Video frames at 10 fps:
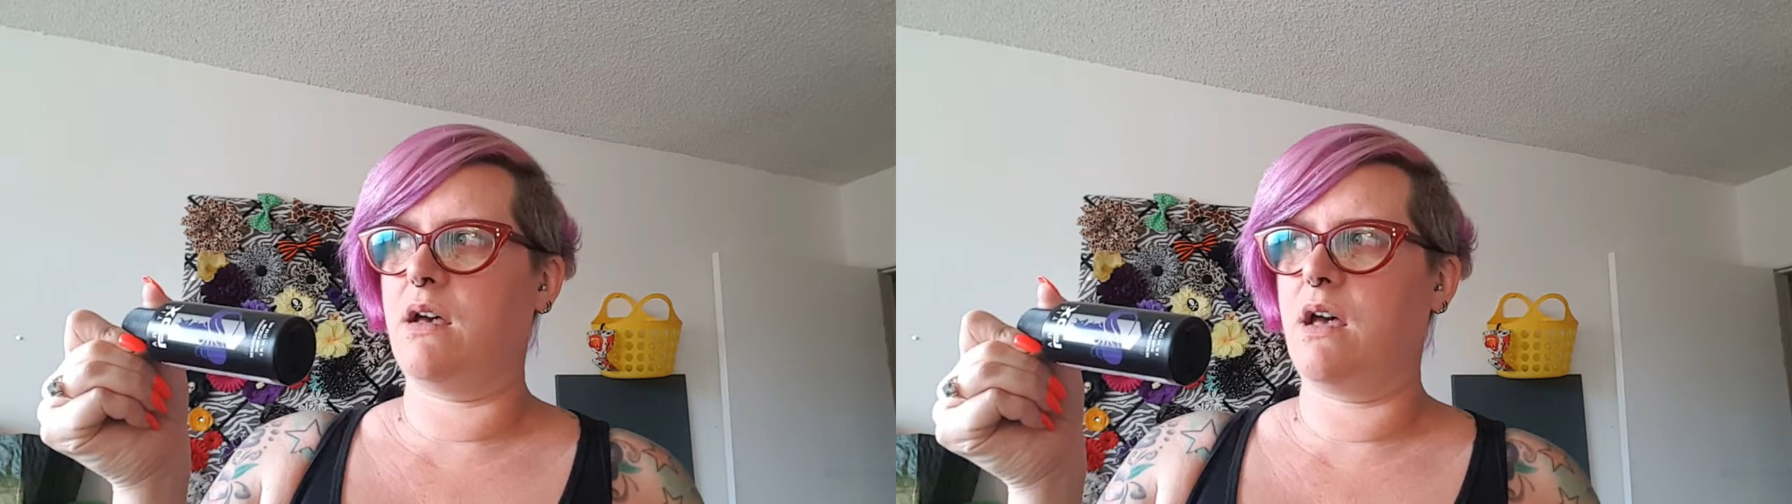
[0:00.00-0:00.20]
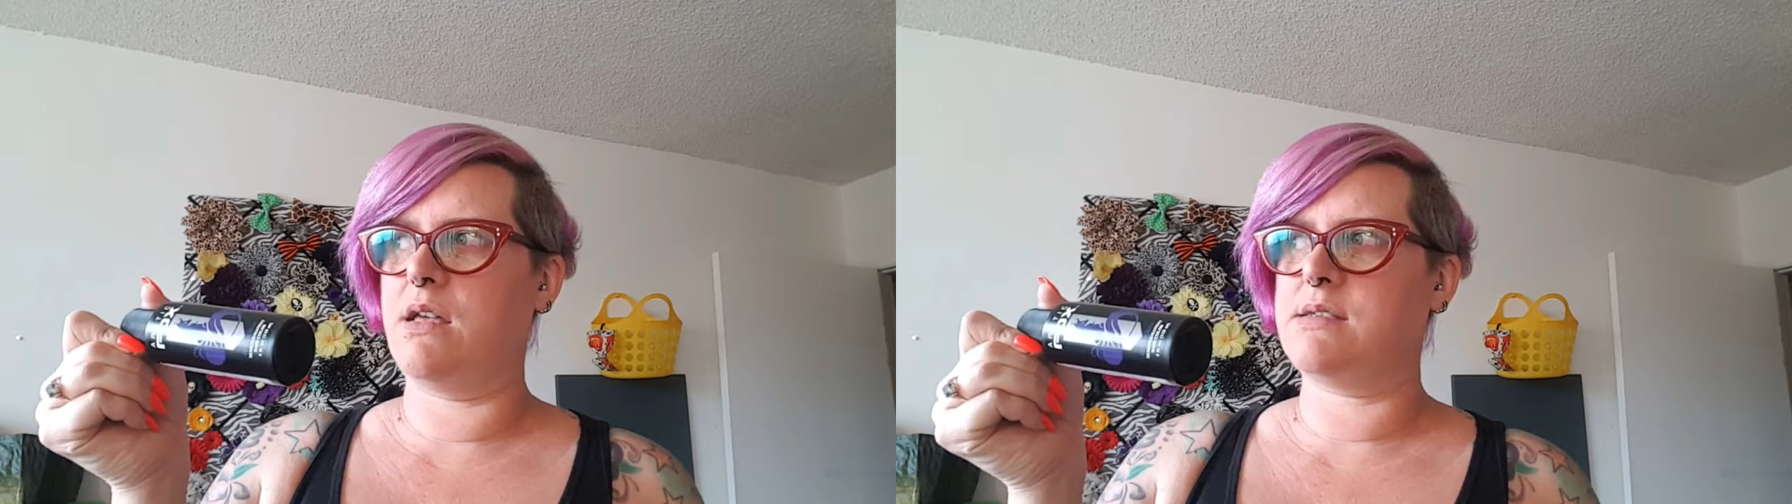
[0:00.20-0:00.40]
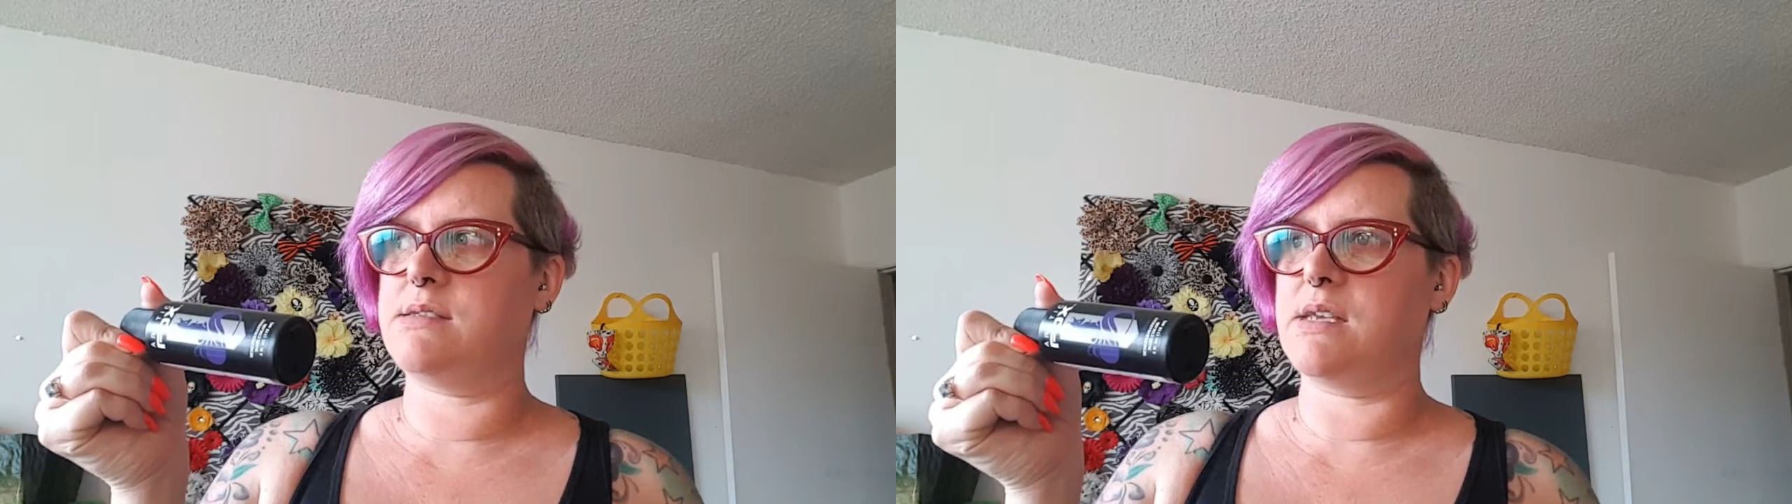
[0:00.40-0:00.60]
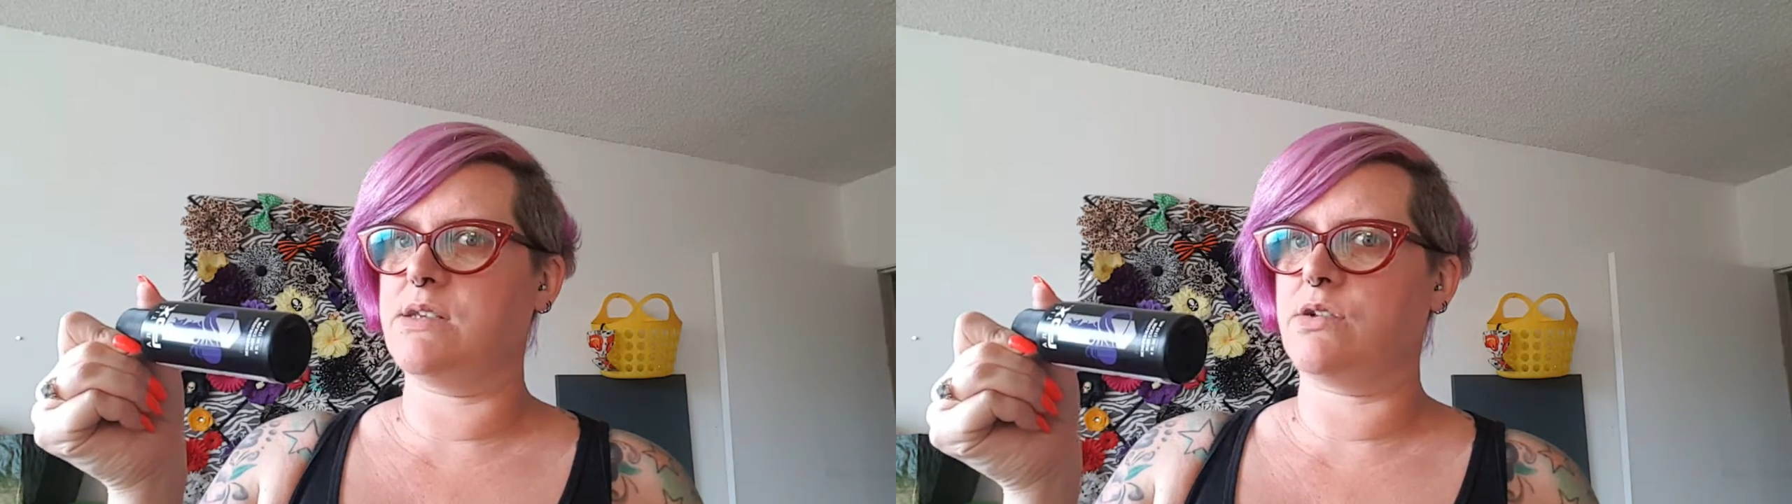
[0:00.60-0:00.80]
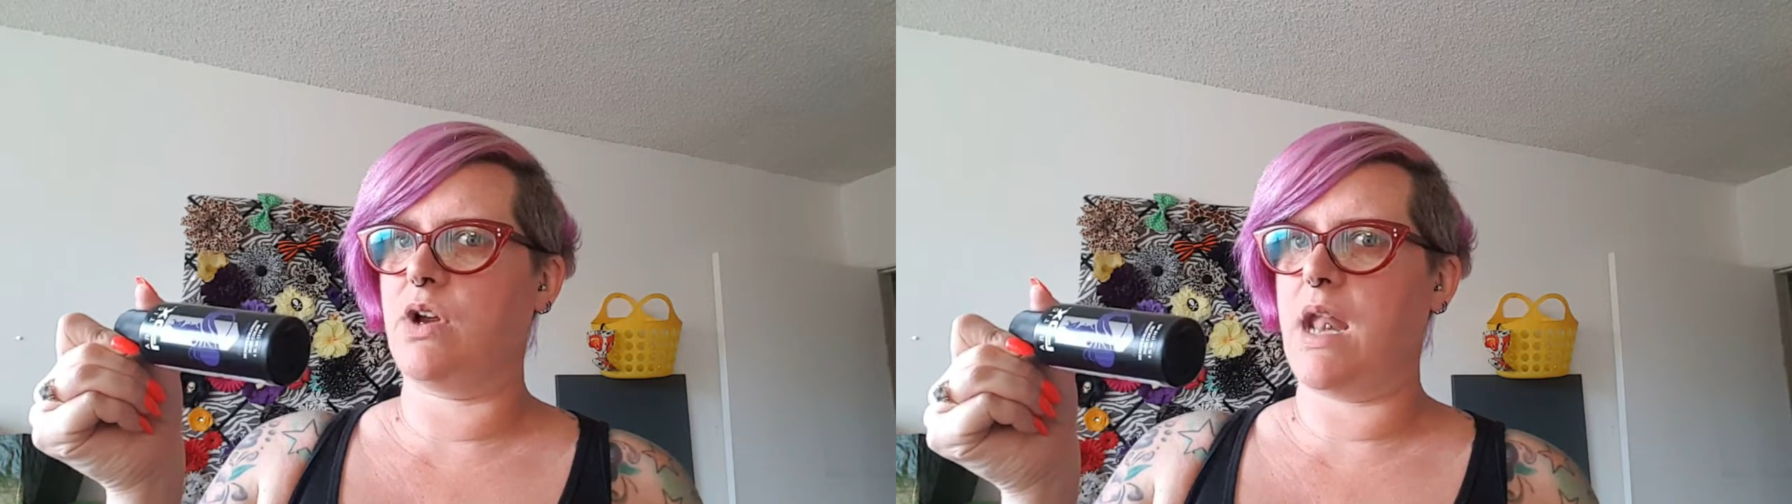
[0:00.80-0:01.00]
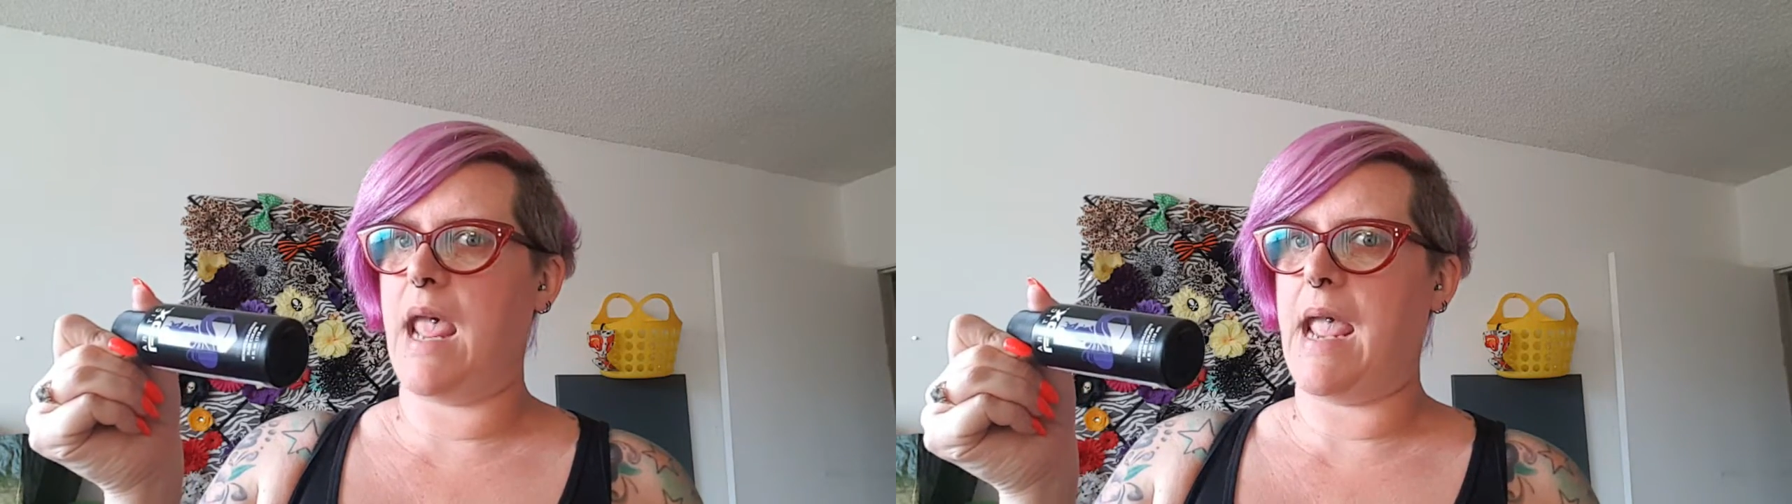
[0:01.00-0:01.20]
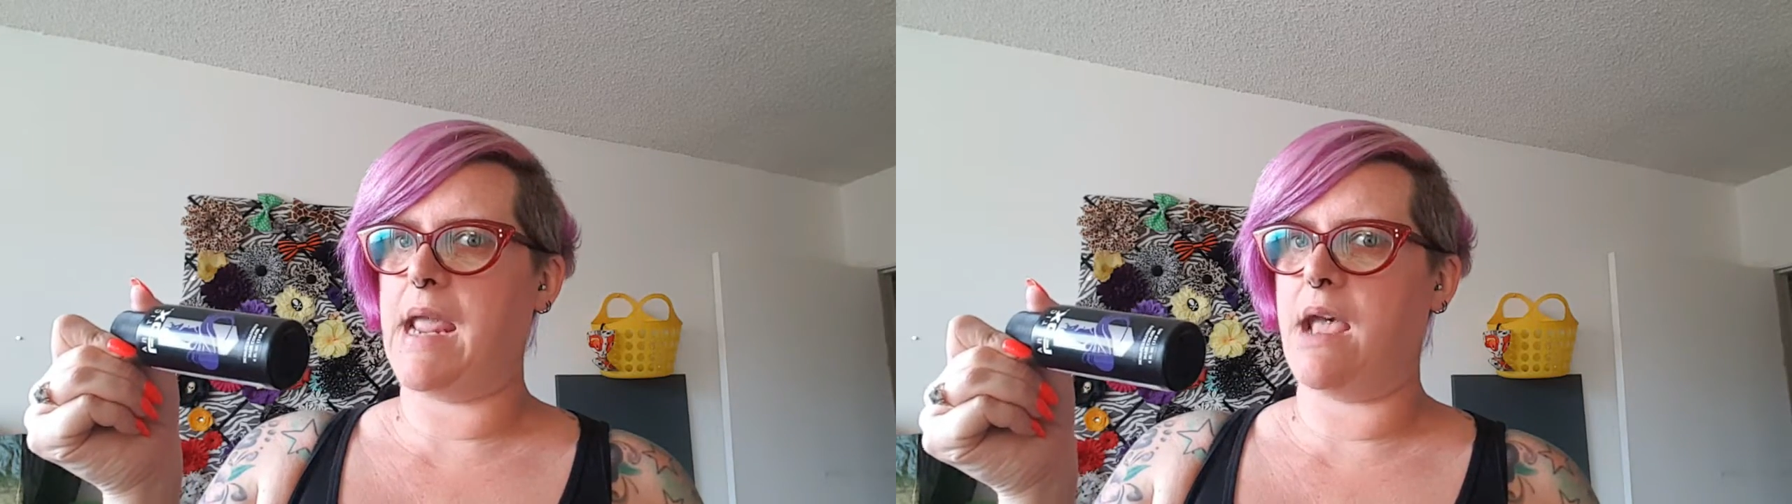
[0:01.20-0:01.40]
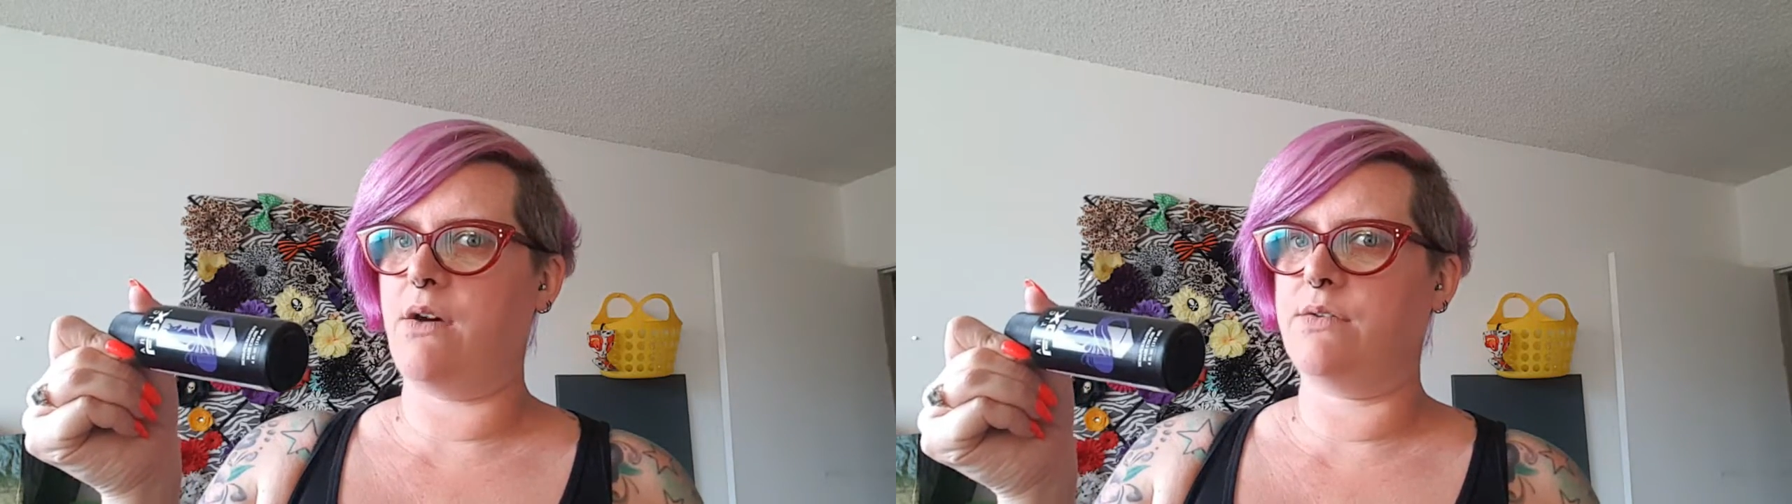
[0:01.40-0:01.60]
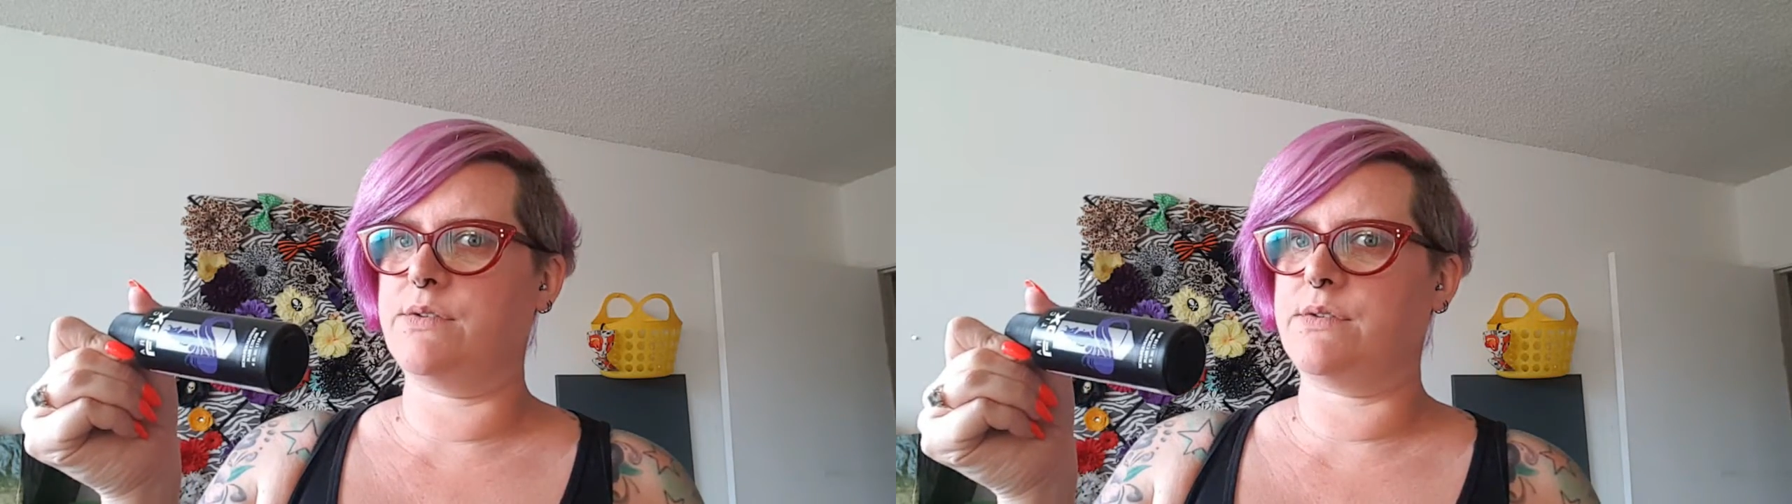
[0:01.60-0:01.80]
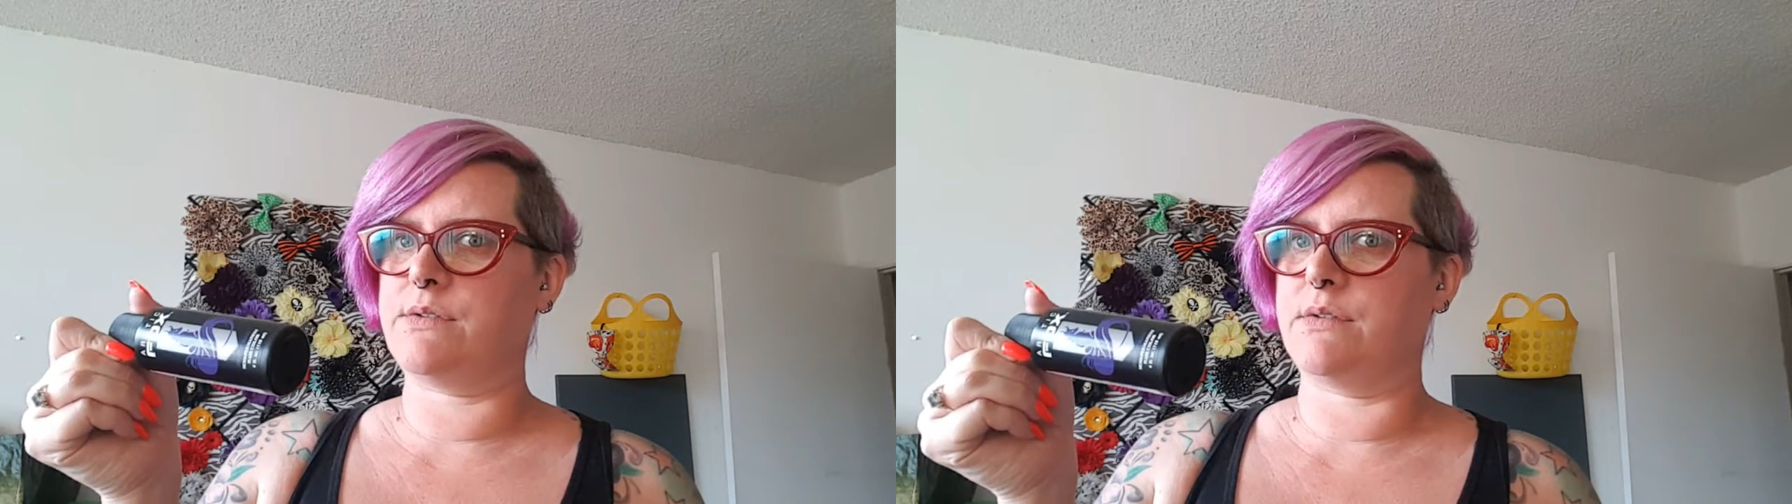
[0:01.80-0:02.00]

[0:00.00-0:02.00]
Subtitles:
a 6 or an 8 ounce.